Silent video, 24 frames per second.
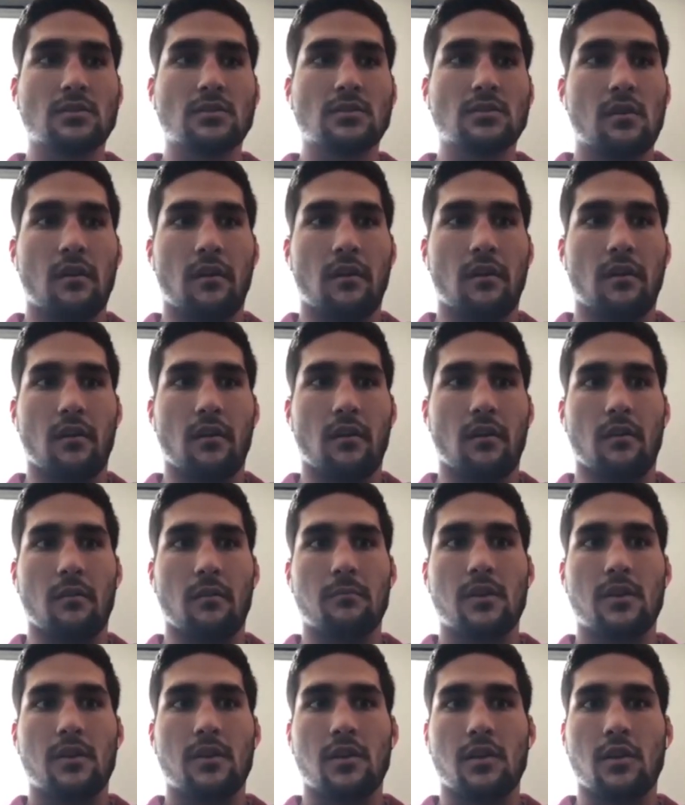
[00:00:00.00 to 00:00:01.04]
you
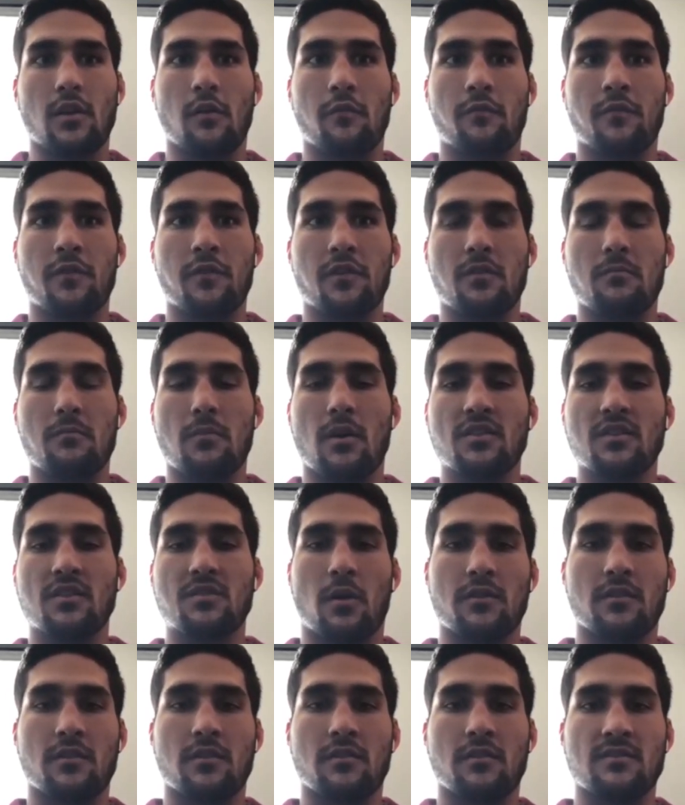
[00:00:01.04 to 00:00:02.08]
know, for the most part, those
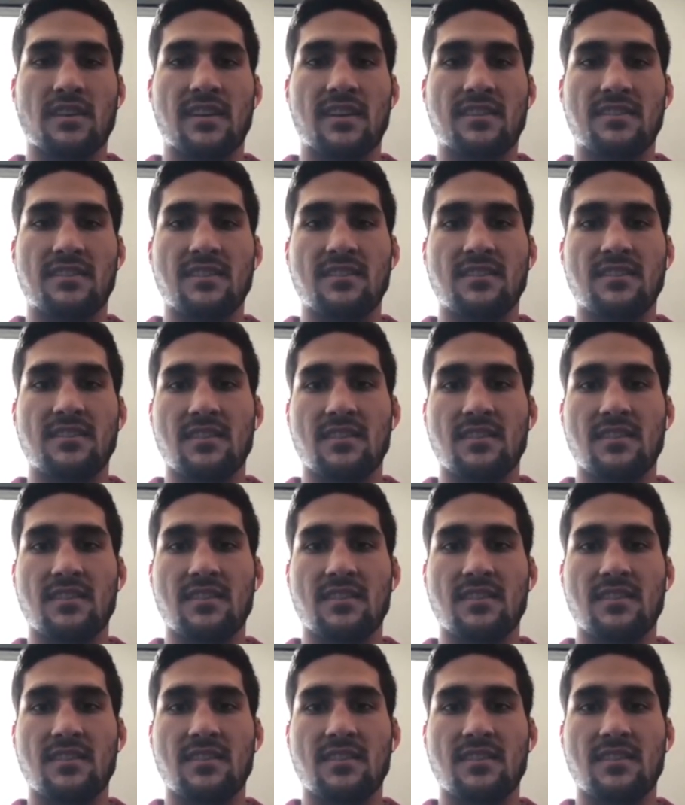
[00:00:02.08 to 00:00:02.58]
SEC,